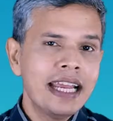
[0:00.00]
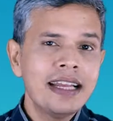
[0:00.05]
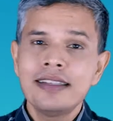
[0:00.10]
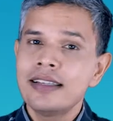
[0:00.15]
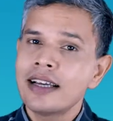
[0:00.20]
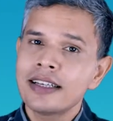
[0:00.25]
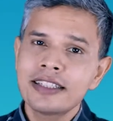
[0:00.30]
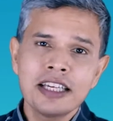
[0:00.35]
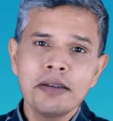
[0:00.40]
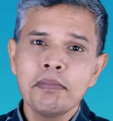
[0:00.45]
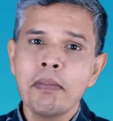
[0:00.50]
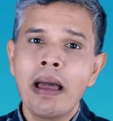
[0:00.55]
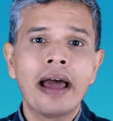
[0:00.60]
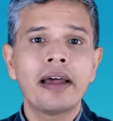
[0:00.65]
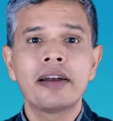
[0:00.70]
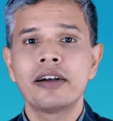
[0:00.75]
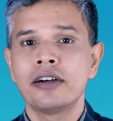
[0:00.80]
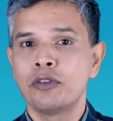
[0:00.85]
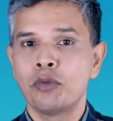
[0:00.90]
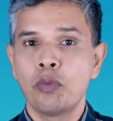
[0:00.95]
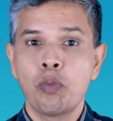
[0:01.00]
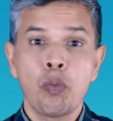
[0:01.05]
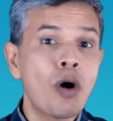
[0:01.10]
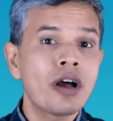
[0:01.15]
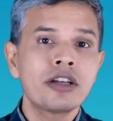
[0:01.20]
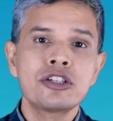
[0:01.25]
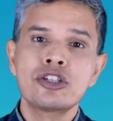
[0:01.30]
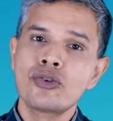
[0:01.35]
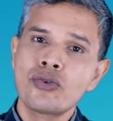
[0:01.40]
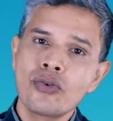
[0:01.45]
It doesn't matter
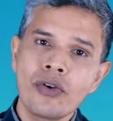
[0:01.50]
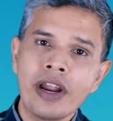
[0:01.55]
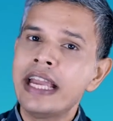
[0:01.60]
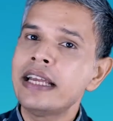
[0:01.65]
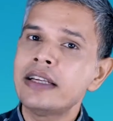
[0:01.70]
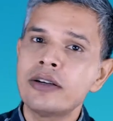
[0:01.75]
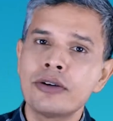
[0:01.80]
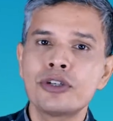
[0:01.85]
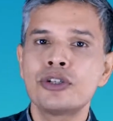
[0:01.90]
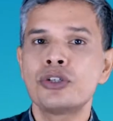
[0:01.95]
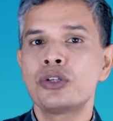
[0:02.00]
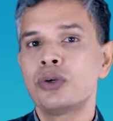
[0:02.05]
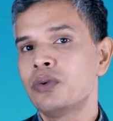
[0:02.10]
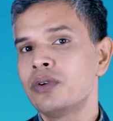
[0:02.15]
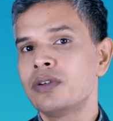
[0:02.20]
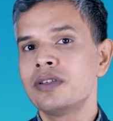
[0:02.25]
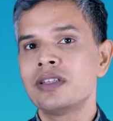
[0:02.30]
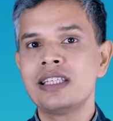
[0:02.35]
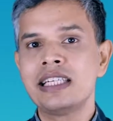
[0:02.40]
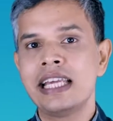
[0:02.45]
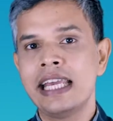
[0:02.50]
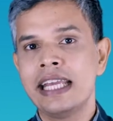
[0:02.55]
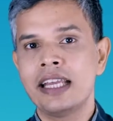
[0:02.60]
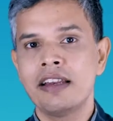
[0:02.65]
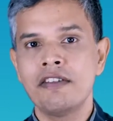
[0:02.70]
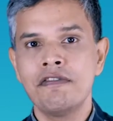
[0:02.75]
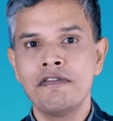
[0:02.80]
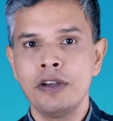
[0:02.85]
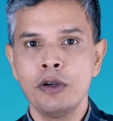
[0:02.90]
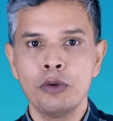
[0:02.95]
what trade our students take
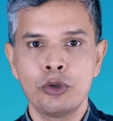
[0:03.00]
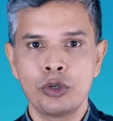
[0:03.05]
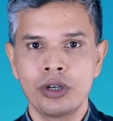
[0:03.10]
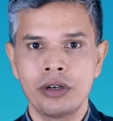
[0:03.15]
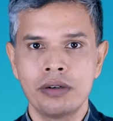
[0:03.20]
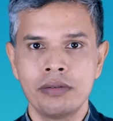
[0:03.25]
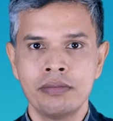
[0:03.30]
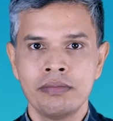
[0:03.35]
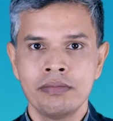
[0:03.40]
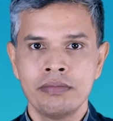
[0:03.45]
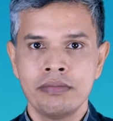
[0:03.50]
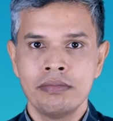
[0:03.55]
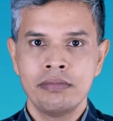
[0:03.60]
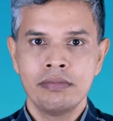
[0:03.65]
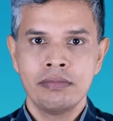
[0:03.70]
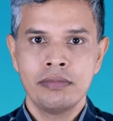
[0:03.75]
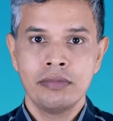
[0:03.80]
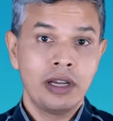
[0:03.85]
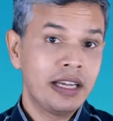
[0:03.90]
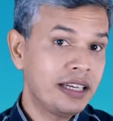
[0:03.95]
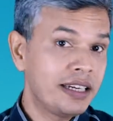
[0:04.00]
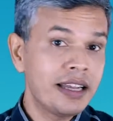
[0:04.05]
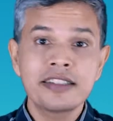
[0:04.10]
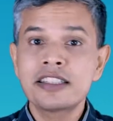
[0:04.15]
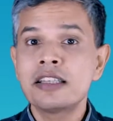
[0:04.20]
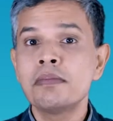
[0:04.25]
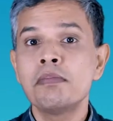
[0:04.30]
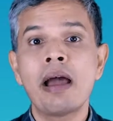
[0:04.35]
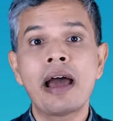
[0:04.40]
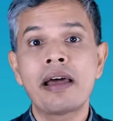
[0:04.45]
in future. It
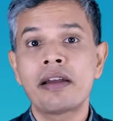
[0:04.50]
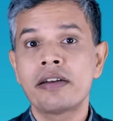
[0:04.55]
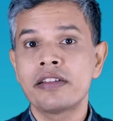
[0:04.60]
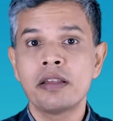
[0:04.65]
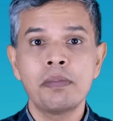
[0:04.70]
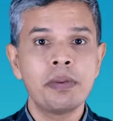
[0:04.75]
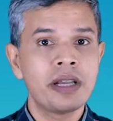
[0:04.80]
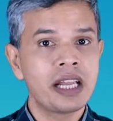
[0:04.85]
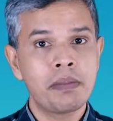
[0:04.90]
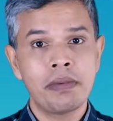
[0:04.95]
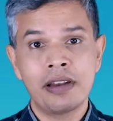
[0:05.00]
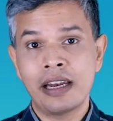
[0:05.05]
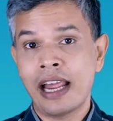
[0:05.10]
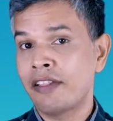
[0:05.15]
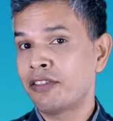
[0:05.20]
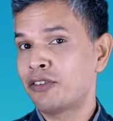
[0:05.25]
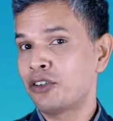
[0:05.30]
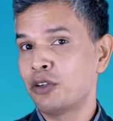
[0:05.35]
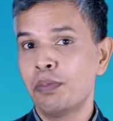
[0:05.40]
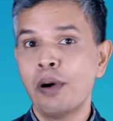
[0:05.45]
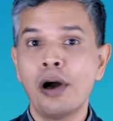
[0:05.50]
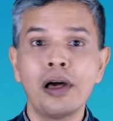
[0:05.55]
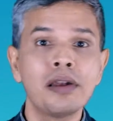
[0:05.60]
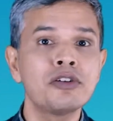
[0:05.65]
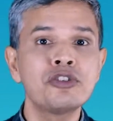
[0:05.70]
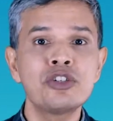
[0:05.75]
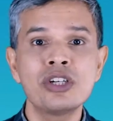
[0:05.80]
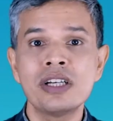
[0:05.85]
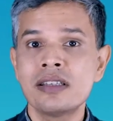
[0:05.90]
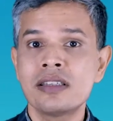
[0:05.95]
doesn't matter if they become an
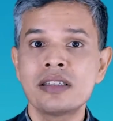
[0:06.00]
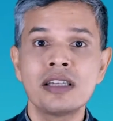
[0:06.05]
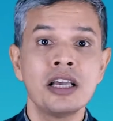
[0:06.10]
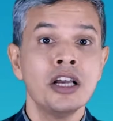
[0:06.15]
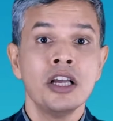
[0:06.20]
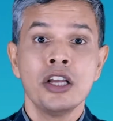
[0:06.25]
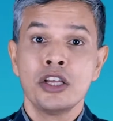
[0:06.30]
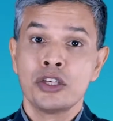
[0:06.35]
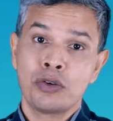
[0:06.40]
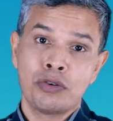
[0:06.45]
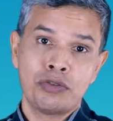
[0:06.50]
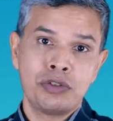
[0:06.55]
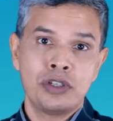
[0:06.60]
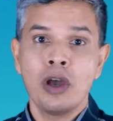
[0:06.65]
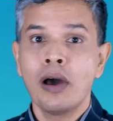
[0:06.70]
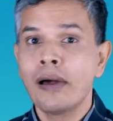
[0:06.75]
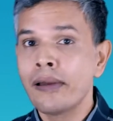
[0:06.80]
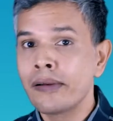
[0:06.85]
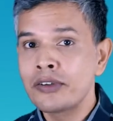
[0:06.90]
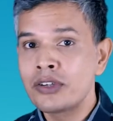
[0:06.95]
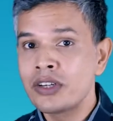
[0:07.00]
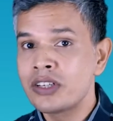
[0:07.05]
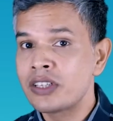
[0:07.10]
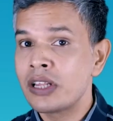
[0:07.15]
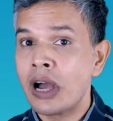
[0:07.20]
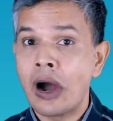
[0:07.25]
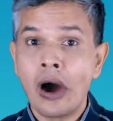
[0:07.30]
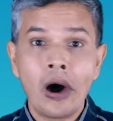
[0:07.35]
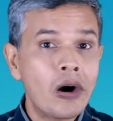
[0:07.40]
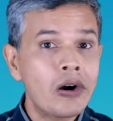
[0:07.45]
anthropologist,
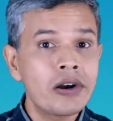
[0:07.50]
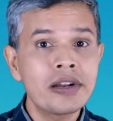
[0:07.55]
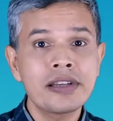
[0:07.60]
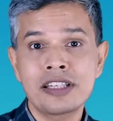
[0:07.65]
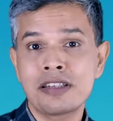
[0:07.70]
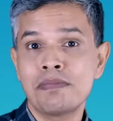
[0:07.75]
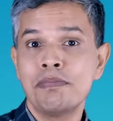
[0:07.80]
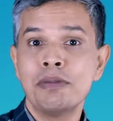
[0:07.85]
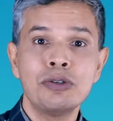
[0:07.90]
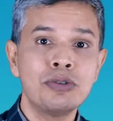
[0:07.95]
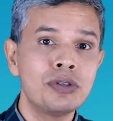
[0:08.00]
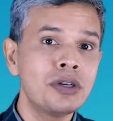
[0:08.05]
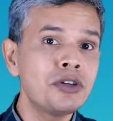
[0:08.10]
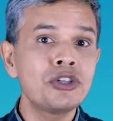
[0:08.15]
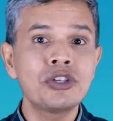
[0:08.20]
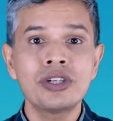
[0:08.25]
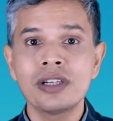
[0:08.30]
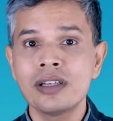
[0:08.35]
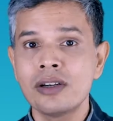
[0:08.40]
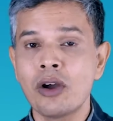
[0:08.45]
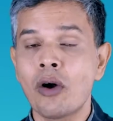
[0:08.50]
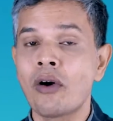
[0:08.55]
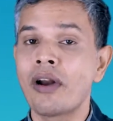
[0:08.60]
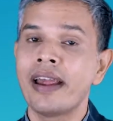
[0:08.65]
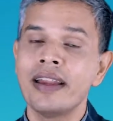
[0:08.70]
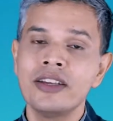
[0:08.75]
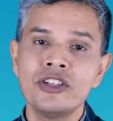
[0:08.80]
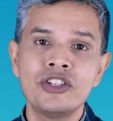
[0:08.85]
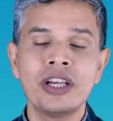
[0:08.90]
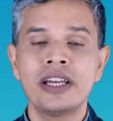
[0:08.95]
sociologist, artist, musician, or
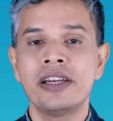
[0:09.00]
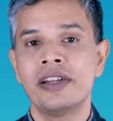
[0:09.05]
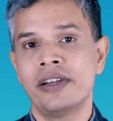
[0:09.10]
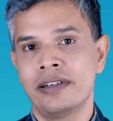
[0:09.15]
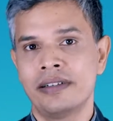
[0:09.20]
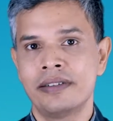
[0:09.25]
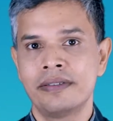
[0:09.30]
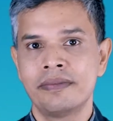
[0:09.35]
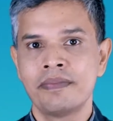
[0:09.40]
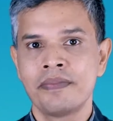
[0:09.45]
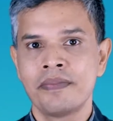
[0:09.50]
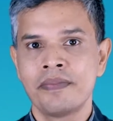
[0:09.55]
engineer.